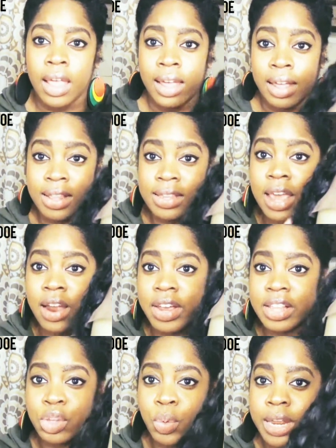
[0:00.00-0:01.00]
This hair
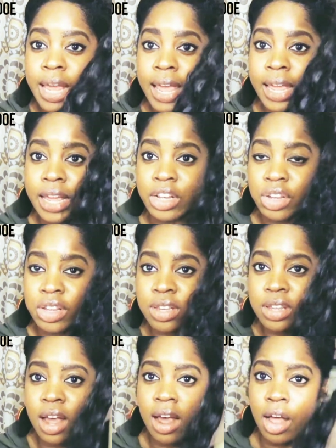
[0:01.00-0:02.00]
is 28
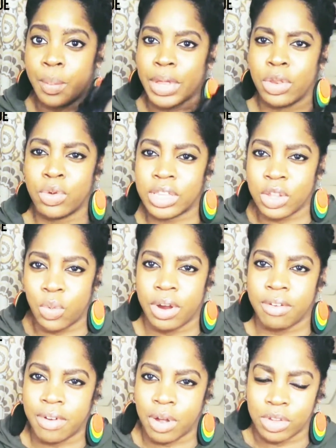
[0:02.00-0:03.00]
inches, and you will see where
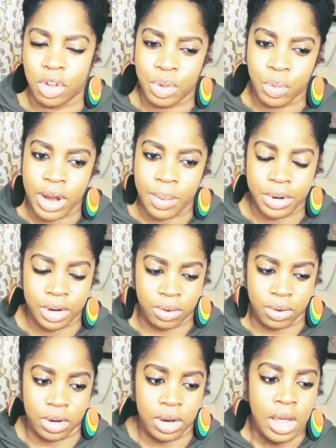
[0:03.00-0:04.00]
it falls on me when I put it
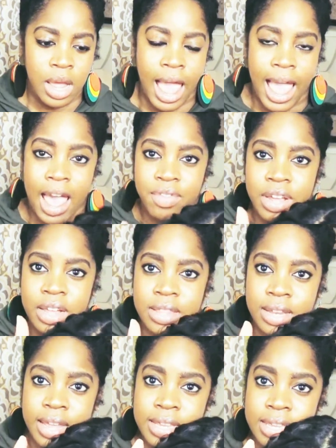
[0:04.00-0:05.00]
on. I haven't cut
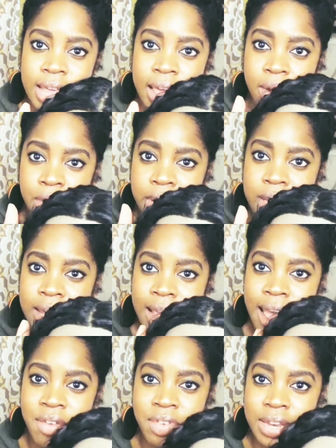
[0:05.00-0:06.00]
the lace yet or anything.
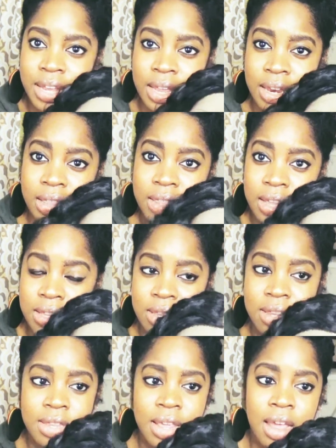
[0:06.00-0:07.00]
I haven't done anything to
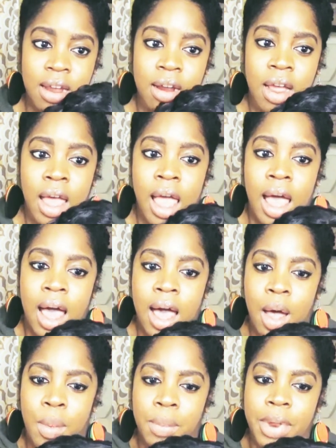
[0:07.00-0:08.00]
this hair.
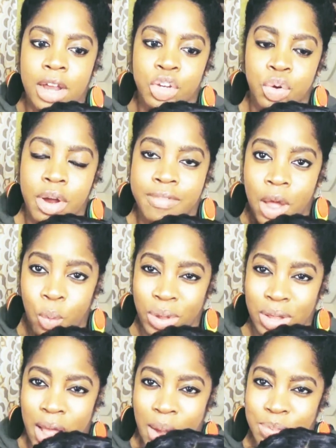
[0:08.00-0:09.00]
I'm not sure if I
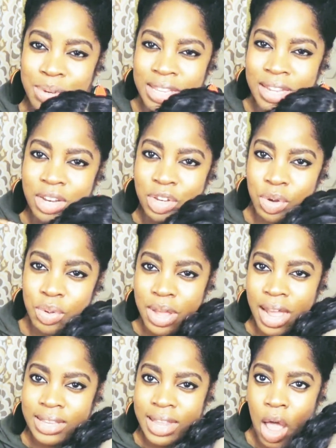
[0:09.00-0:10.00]
will. I'm just gonna show you
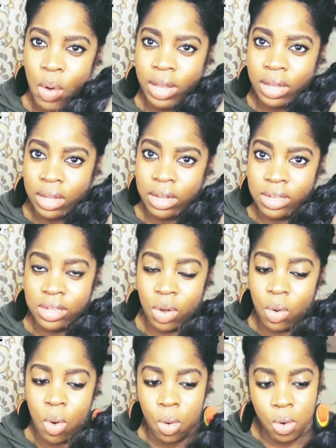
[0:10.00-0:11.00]
guys how it looks
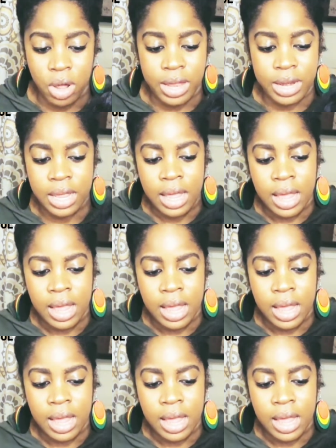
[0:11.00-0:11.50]
on.